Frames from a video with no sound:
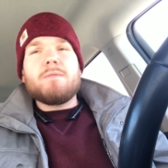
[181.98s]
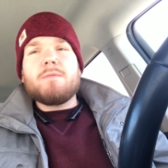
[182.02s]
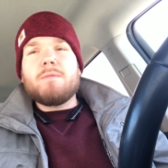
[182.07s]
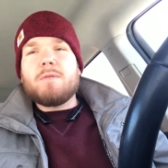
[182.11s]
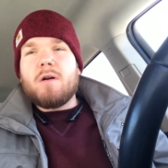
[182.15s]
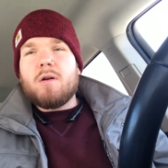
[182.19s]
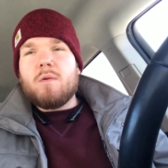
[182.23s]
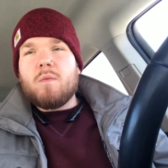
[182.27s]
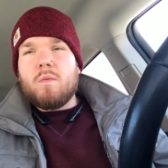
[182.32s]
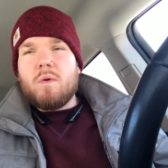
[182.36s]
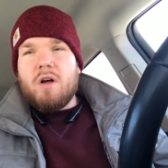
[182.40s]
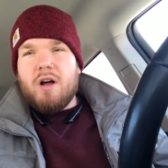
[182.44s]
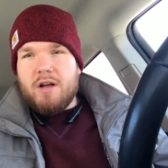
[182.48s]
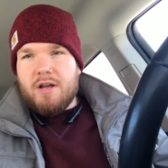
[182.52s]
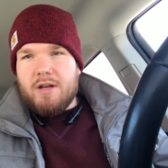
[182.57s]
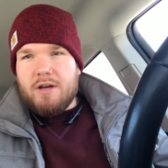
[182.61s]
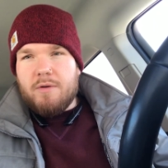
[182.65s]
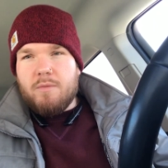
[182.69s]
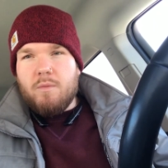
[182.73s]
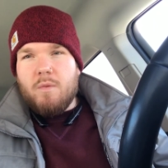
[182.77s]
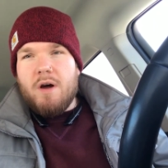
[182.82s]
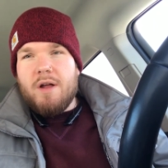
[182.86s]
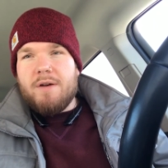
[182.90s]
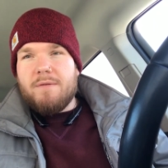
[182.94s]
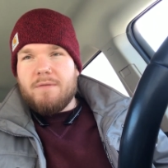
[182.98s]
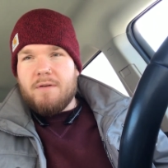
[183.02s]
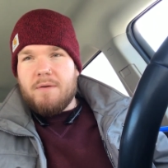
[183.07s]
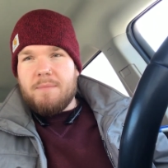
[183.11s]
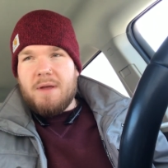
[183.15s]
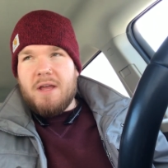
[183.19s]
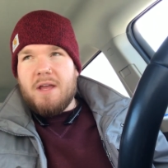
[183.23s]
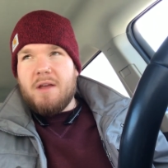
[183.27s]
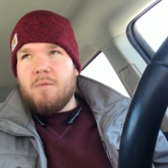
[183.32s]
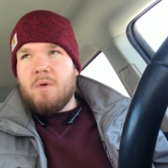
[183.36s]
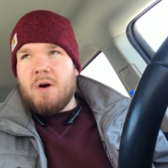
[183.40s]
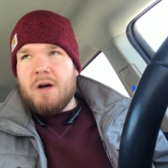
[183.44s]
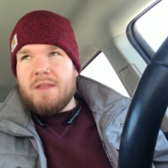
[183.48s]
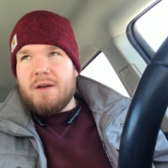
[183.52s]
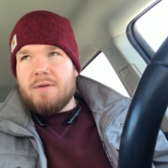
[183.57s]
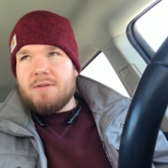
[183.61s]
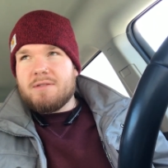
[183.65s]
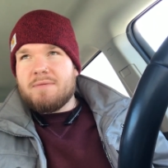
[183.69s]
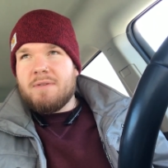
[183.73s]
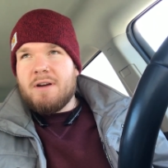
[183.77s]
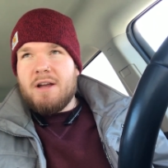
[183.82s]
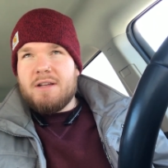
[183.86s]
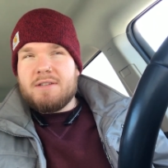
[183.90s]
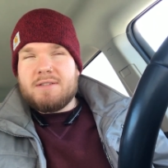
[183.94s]
for a good one for me, one that
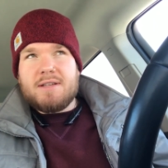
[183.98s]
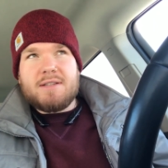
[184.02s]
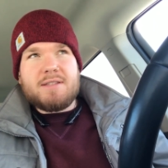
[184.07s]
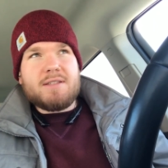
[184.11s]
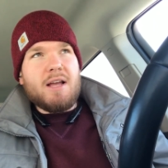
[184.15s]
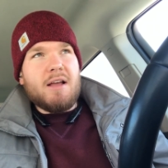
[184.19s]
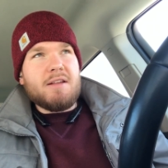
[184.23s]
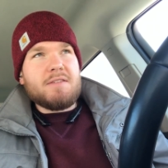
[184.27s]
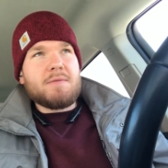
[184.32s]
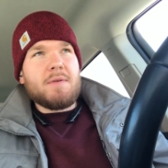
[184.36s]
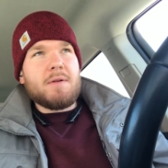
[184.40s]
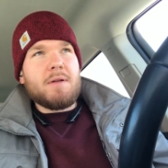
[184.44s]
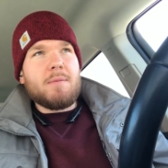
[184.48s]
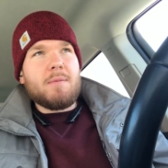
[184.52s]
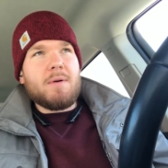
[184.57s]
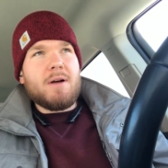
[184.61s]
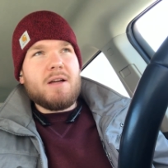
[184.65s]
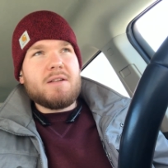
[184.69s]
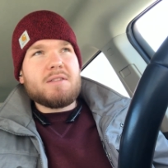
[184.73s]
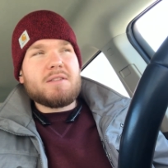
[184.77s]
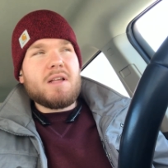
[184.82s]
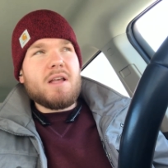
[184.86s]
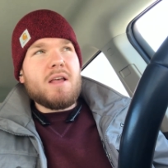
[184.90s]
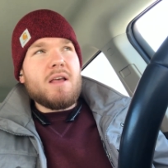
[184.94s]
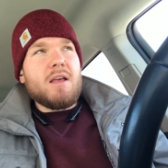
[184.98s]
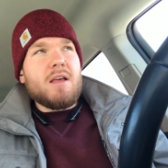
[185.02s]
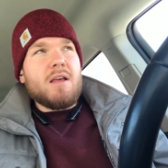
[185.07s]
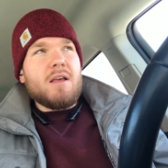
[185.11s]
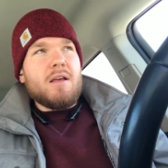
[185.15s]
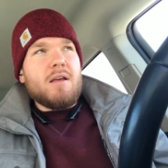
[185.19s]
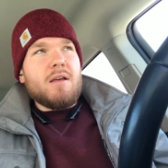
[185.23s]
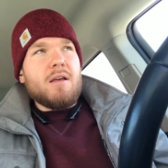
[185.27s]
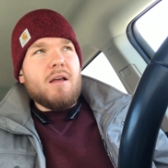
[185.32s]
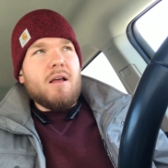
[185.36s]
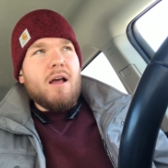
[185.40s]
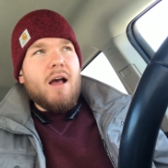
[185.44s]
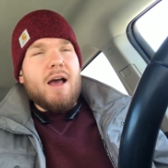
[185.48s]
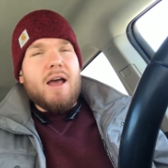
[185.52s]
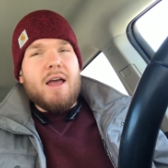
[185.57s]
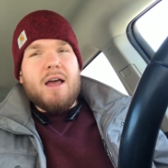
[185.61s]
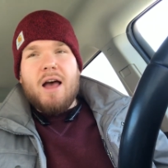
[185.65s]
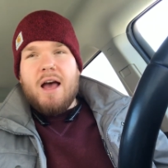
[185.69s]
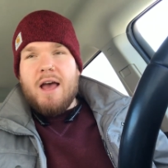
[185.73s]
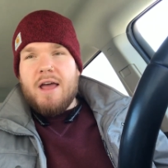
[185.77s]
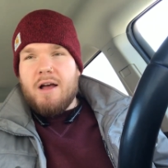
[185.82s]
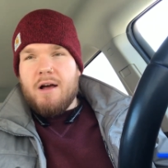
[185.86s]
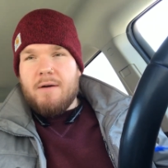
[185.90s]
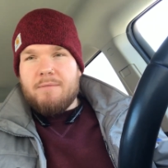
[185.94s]
was very successful was I,
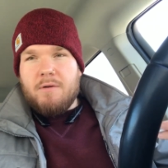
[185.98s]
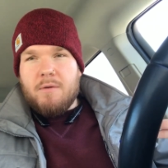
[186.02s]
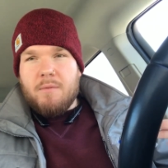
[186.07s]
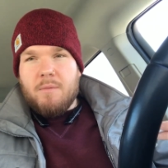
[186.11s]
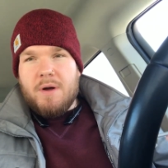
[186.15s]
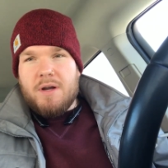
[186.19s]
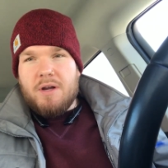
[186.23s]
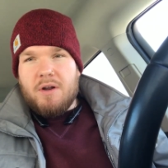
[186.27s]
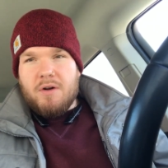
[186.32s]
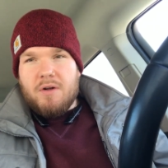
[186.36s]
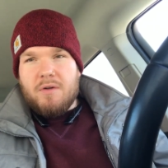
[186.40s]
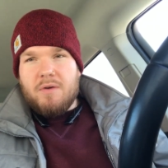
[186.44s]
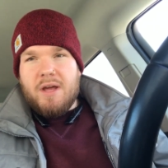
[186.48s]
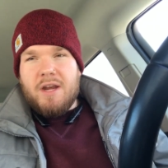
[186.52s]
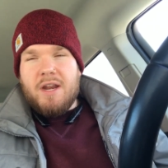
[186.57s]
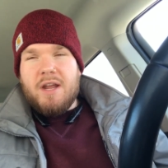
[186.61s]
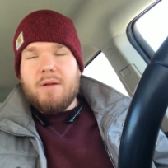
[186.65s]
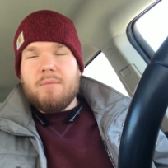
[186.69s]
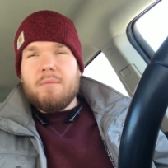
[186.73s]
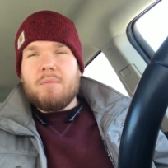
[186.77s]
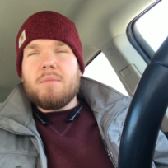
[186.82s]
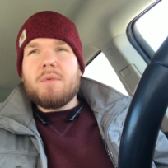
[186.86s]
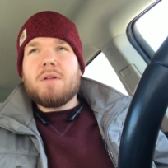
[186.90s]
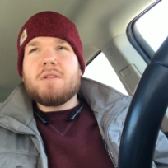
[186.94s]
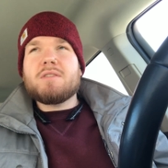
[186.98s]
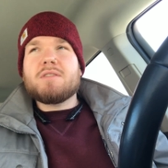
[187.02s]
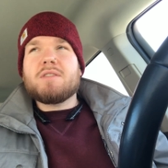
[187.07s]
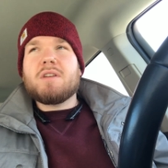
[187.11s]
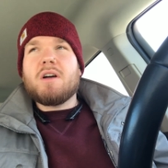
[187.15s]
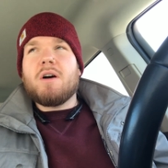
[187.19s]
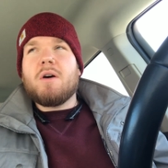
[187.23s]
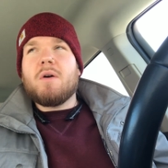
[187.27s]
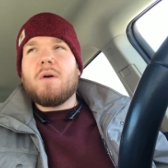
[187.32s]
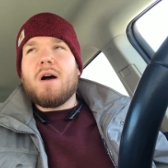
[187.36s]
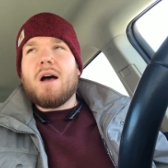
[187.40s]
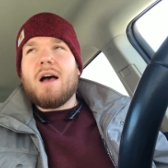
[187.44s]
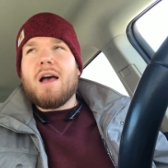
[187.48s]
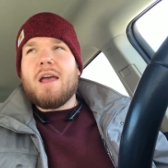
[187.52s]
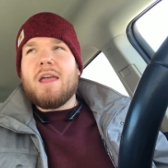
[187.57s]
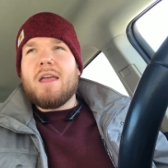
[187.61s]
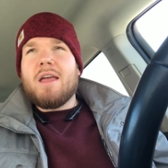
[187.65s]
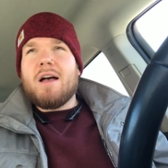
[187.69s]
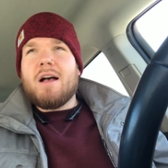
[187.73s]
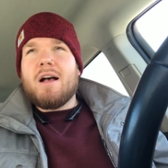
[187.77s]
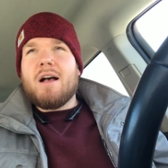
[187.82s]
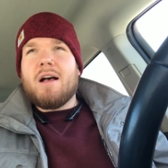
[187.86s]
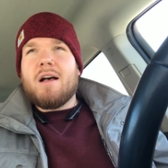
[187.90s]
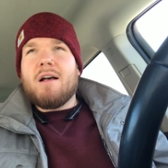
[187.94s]
I offer window cleaning. So
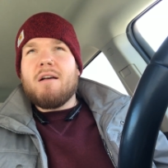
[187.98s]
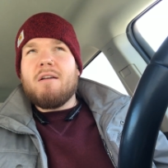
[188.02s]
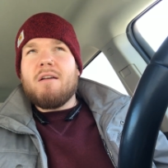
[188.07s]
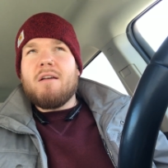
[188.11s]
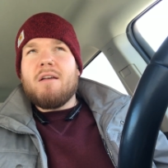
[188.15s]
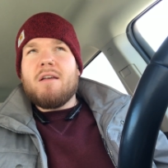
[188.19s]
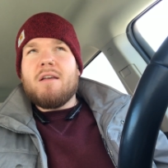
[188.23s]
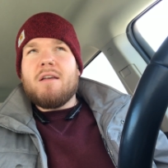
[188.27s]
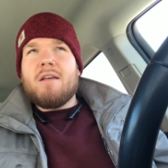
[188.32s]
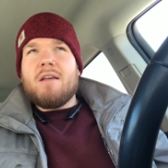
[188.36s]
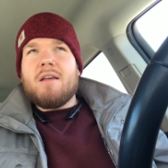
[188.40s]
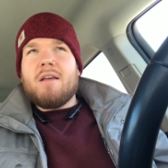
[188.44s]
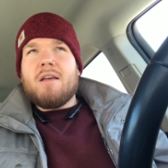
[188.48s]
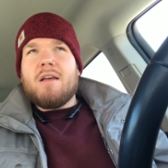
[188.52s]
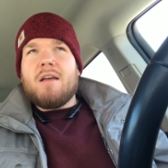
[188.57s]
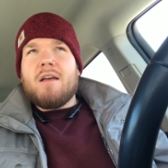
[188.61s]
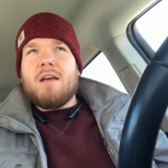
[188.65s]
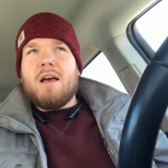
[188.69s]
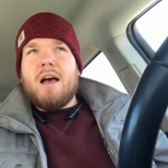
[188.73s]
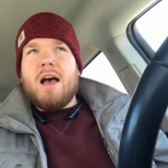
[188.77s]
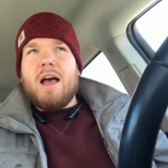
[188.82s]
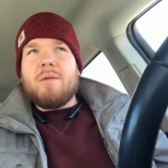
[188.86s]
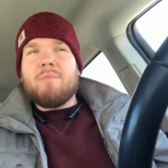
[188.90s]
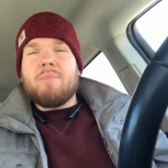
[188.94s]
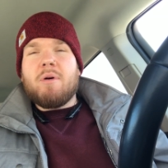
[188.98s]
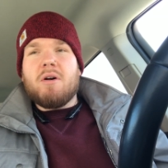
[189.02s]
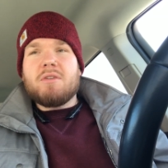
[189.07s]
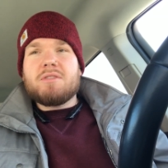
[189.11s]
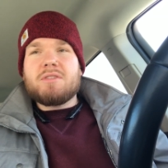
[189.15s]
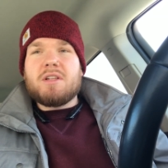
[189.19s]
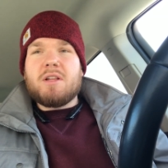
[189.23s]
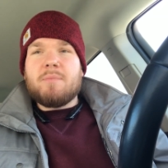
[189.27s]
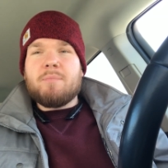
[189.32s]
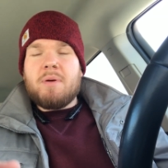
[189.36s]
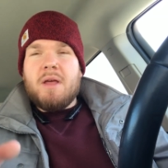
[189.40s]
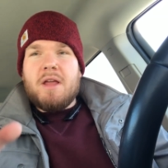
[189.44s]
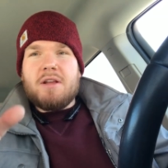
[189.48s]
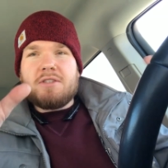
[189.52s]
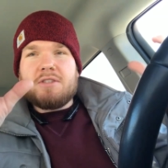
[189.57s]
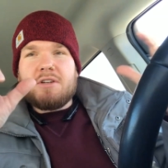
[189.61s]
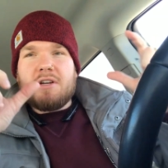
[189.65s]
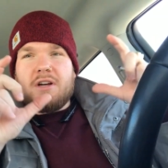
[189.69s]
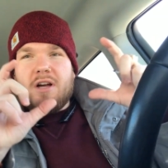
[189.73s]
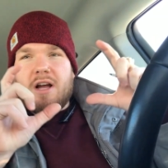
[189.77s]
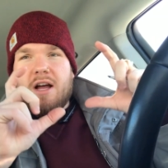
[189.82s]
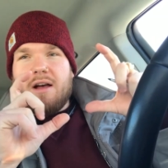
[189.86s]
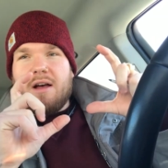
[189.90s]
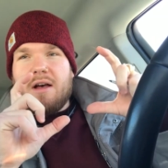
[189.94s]
I uh, I posted a
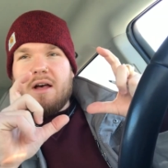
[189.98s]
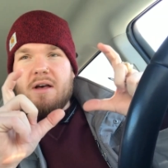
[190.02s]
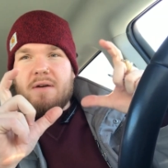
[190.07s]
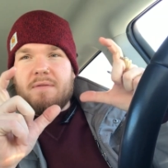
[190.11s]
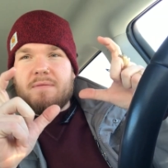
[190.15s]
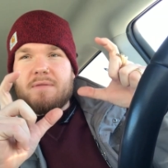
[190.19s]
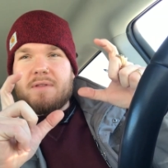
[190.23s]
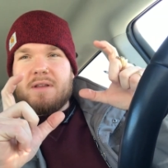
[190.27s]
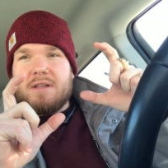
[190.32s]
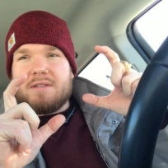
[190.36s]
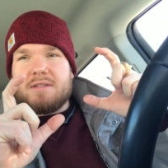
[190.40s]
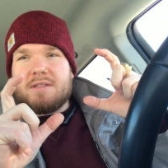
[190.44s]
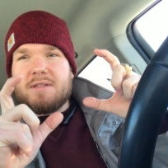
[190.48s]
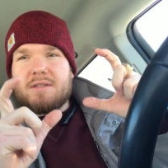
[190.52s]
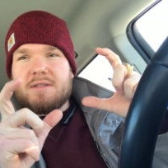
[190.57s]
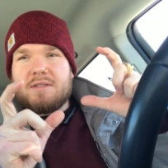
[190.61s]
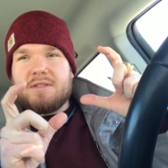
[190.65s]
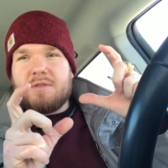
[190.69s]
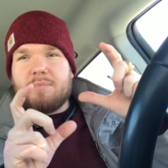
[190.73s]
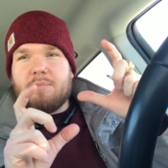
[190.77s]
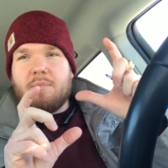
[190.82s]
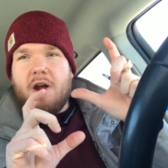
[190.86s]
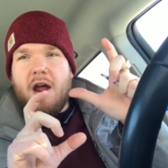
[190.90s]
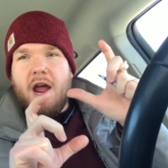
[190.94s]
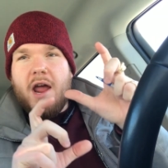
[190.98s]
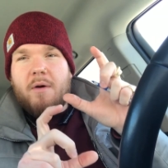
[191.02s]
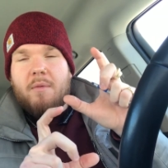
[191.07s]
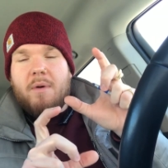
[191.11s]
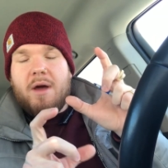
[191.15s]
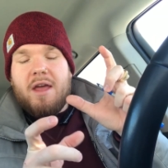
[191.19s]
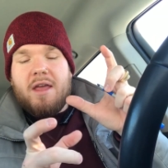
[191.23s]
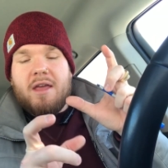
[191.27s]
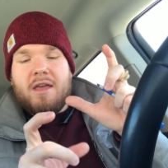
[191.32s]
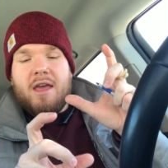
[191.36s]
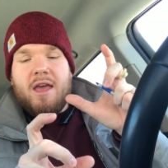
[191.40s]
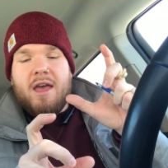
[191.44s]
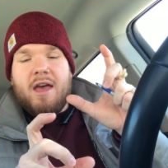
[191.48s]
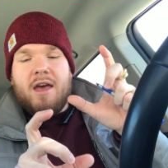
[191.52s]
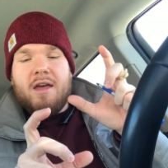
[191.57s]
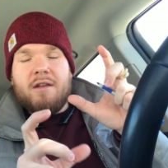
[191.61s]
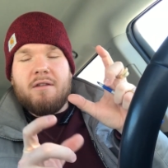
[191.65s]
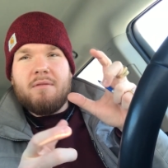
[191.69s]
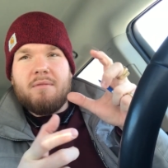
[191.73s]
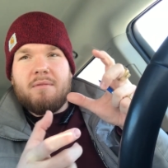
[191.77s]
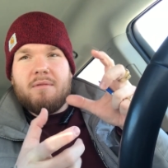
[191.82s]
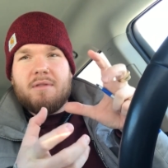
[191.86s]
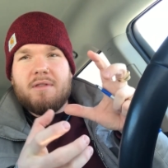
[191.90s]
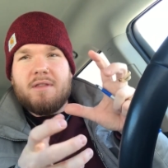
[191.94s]
picture of this spray away
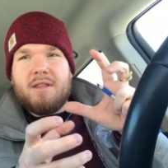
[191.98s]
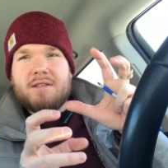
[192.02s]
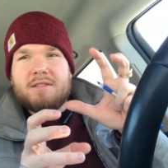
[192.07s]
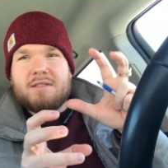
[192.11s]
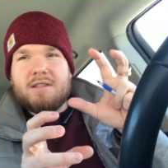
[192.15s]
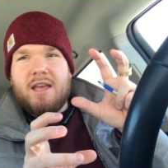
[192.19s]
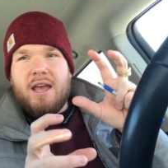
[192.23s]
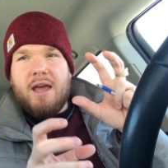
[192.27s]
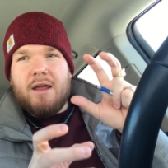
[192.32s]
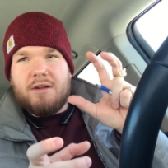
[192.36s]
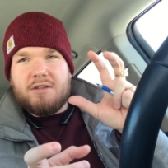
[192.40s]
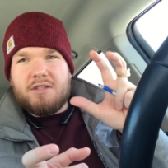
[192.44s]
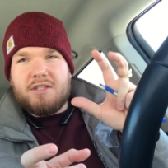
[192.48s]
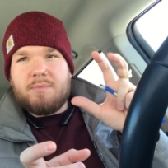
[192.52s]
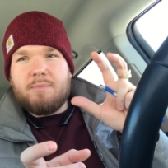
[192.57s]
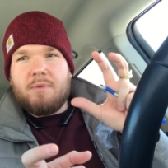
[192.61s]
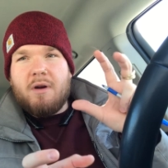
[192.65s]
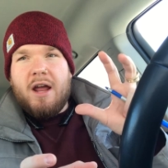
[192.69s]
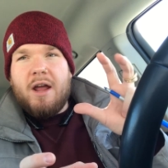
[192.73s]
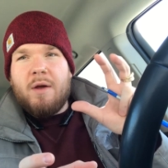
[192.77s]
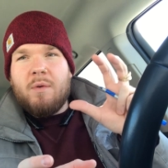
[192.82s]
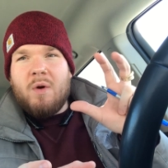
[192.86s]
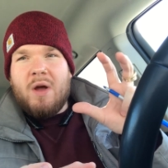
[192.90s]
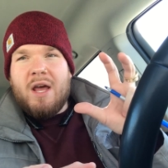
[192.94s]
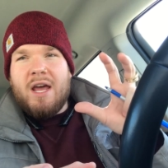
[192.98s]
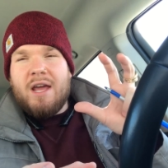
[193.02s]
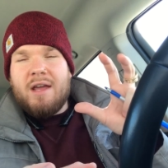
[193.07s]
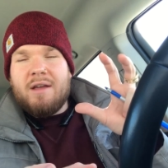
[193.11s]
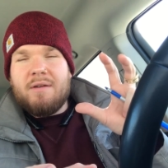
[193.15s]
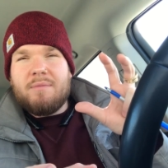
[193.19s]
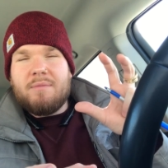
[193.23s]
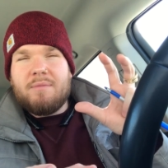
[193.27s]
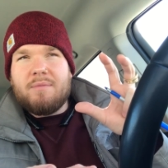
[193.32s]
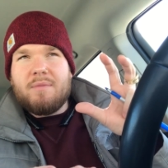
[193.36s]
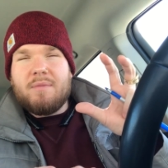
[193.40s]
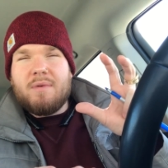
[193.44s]
can, this can of spray away.